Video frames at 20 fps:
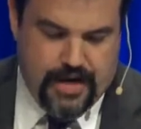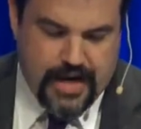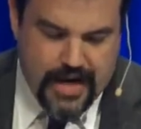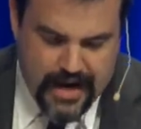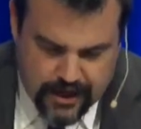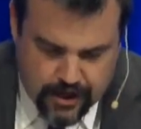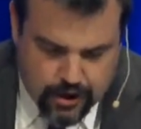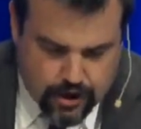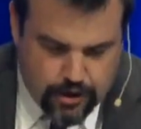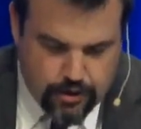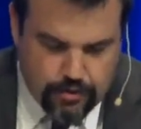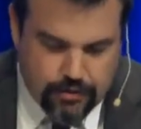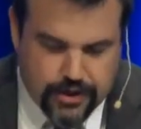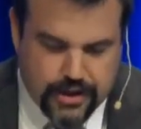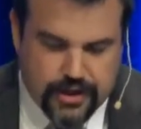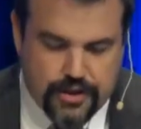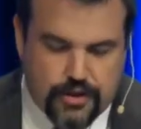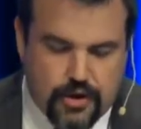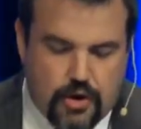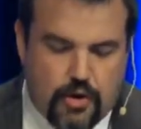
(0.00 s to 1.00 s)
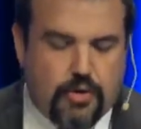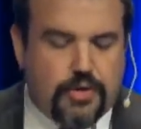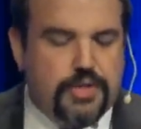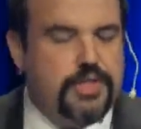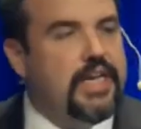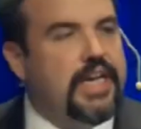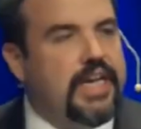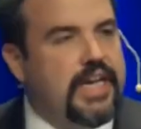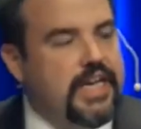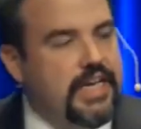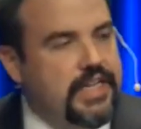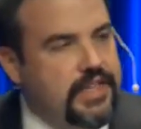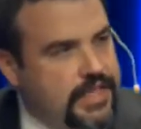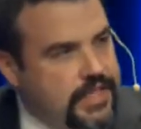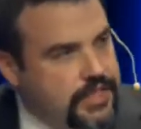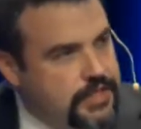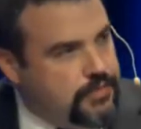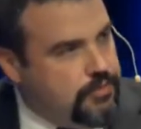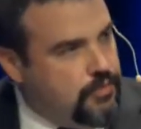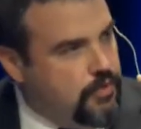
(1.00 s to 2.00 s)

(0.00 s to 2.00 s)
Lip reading: including those in this